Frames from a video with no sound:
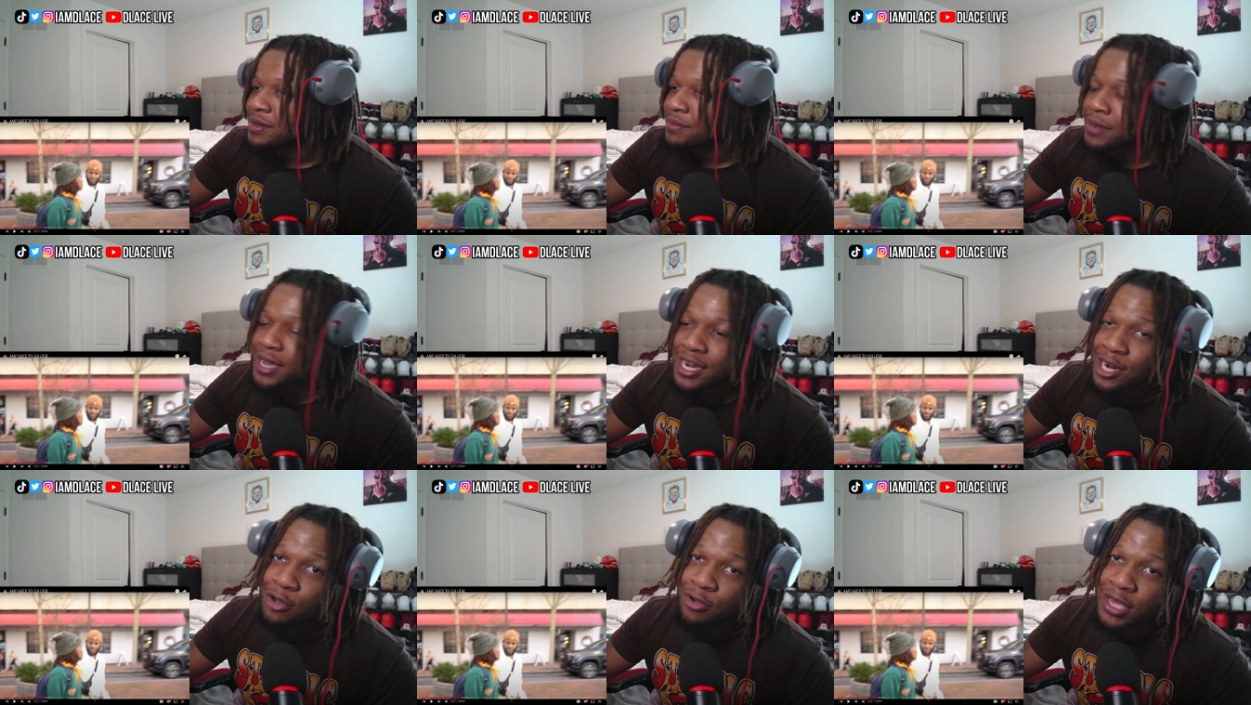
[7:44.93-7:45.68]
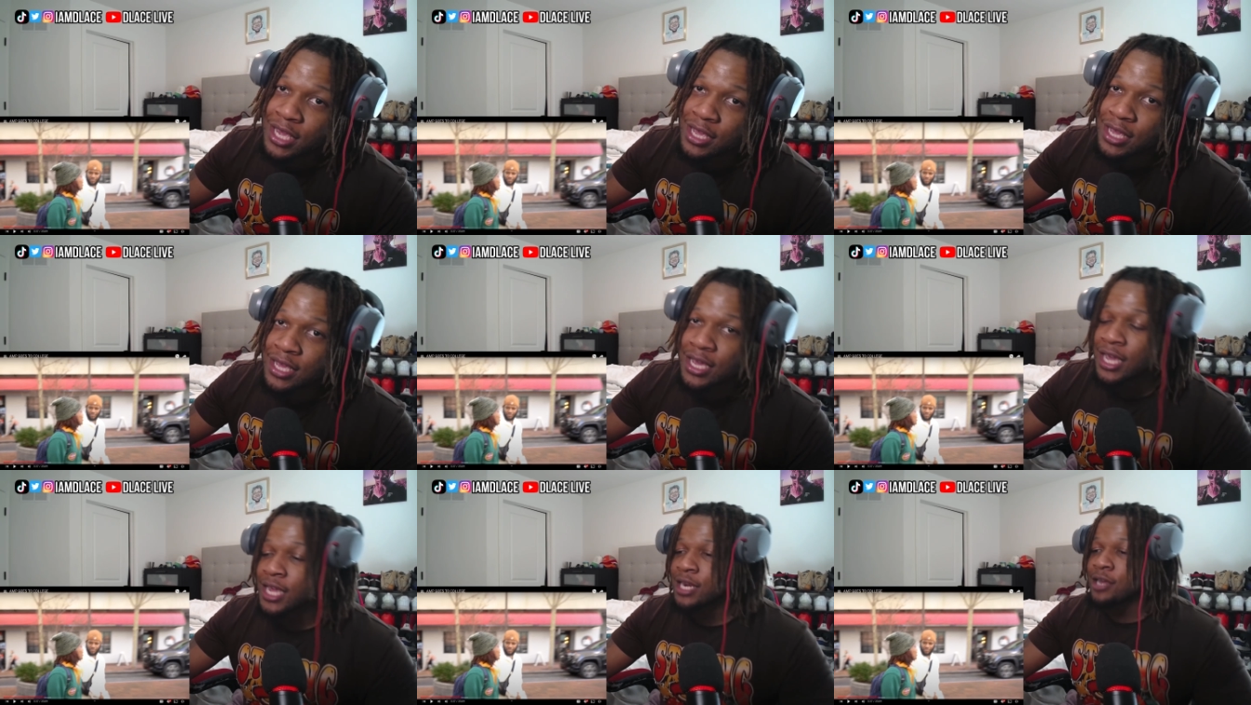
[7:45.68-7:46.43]
But he low key,
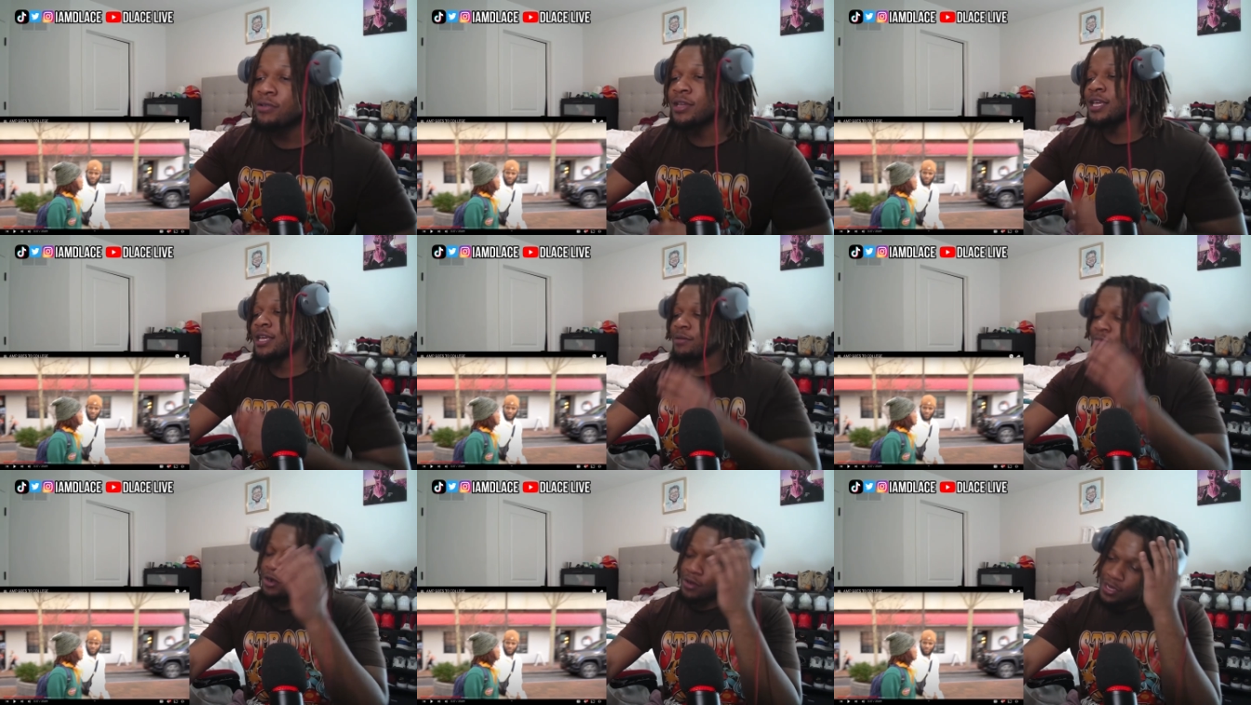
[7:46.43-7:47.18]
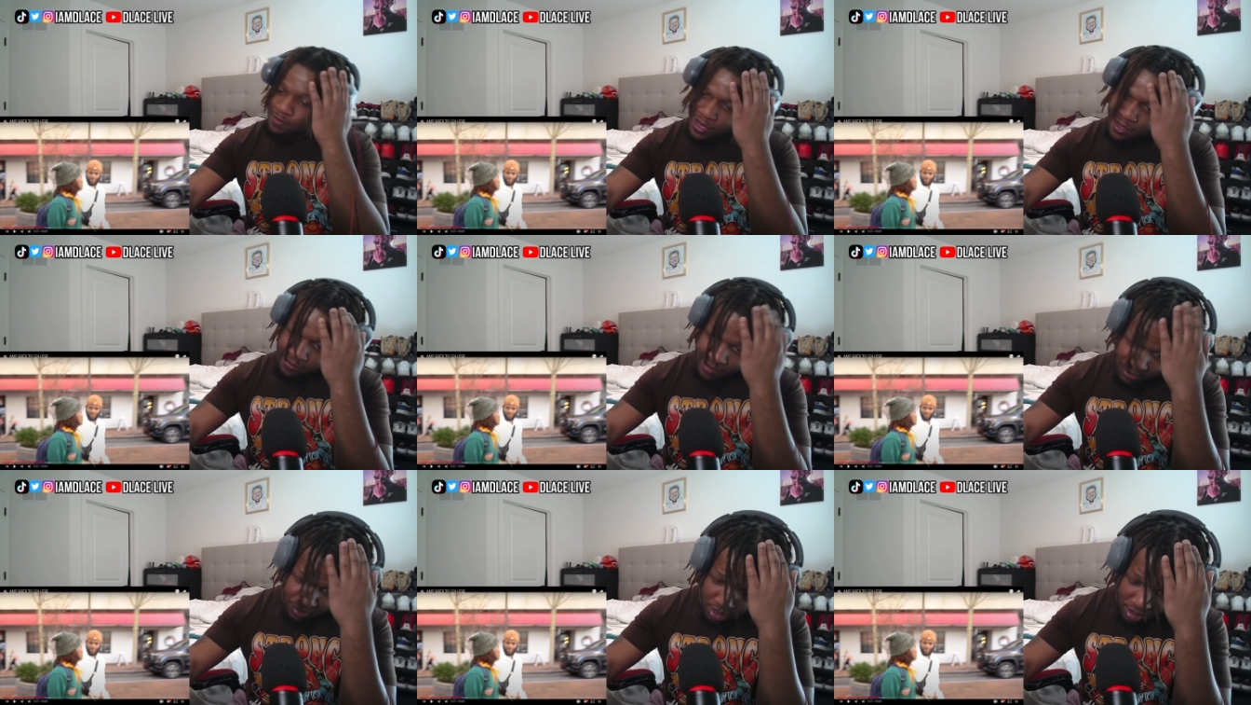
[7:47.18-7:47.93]
he low key, bro. He made
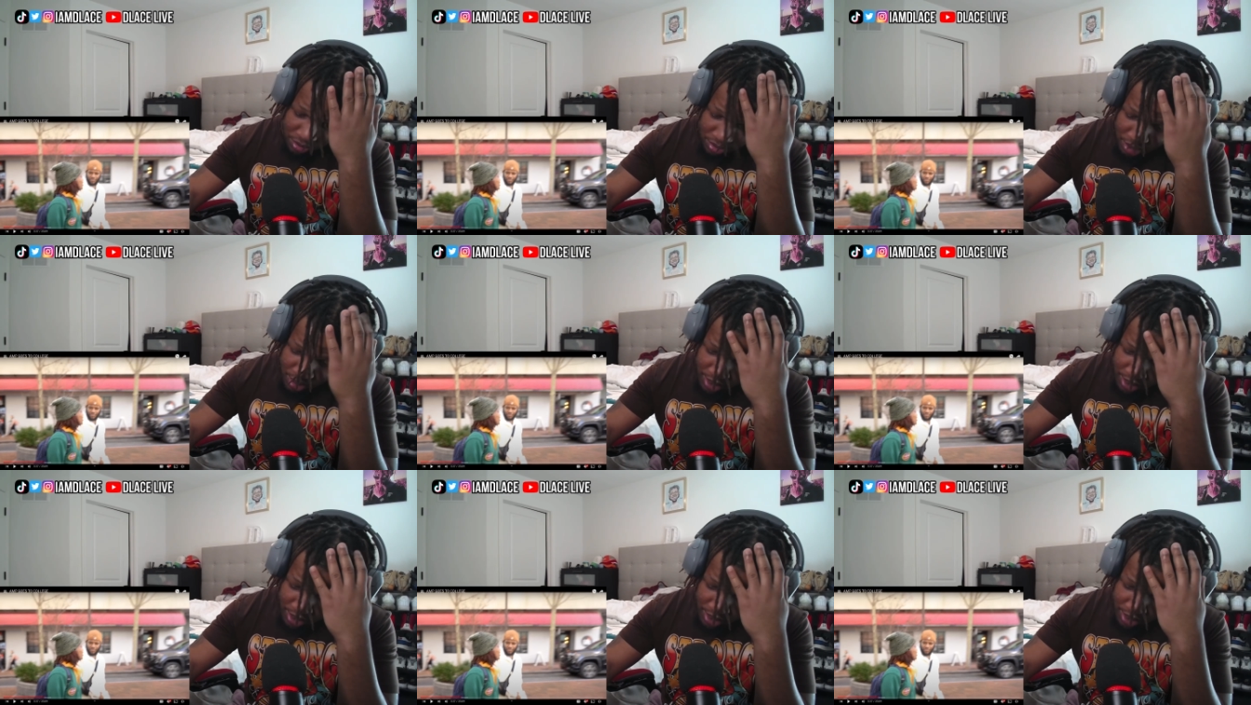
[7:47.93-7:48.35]
me, bro.